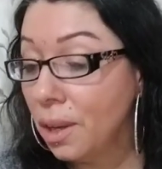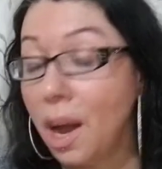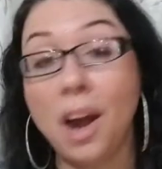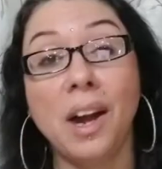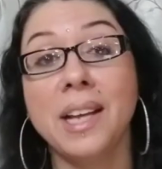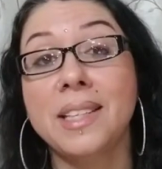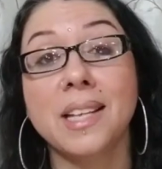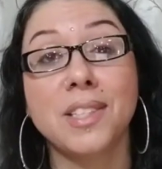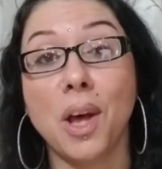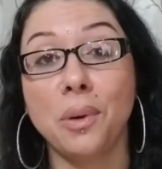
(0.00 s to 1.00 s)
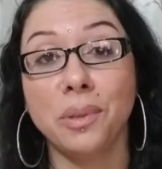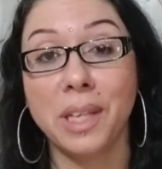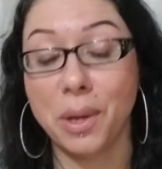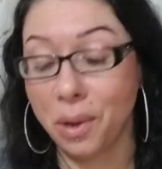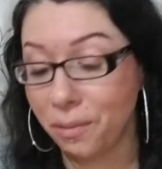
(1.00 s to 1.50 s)
All right, that's all,
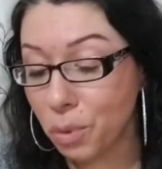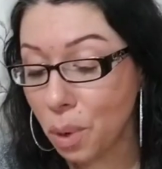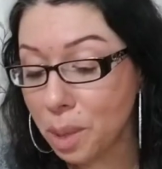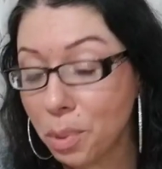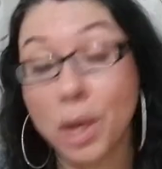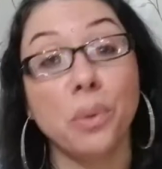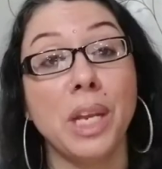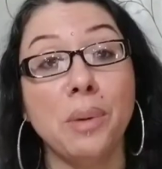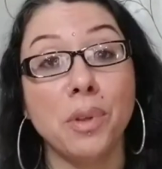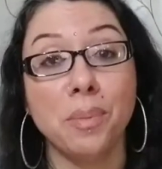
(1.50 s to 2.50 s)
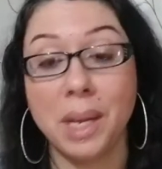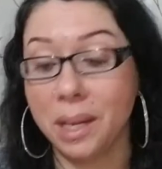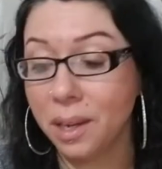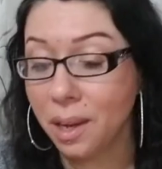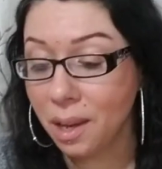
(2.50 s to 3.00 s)
Leo. If you want to book a reading with
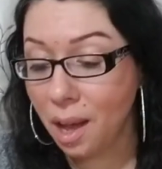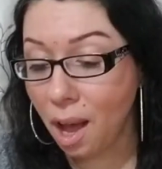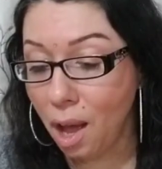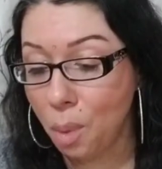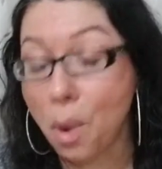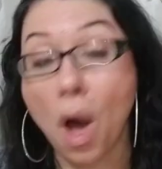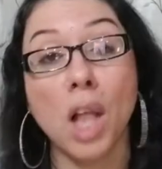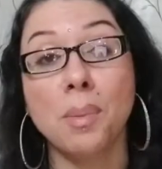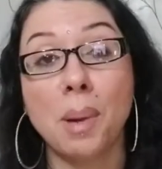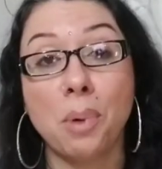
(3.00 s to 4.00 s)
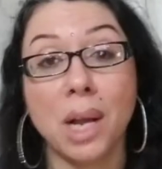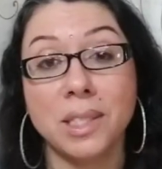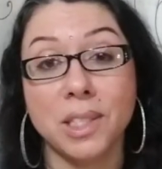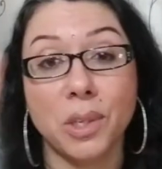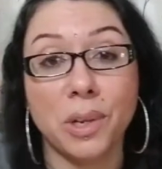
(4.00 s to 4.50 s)
me, all of my
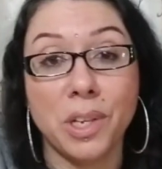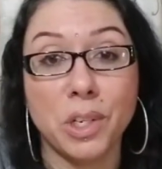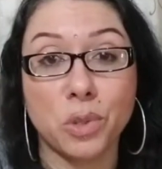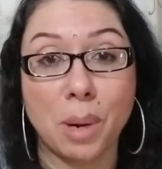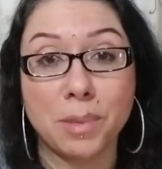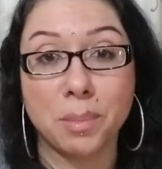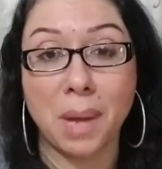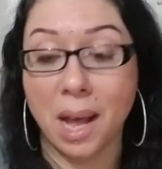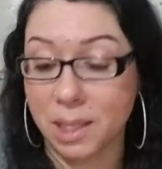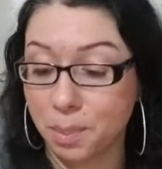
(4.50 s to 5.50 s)
prices are in the description box